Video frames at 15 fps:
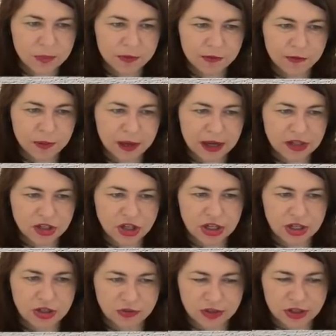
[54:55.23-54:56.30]
Top of page
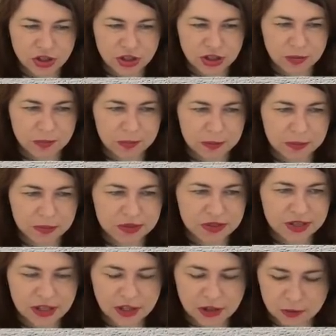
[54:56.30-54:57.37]
83 showed the bubbles.
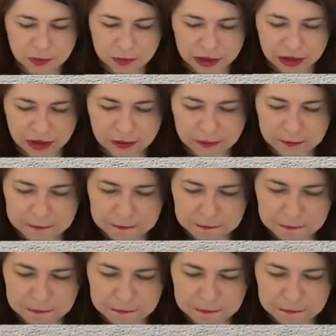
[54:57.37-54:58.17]
Thank you, Rebecca.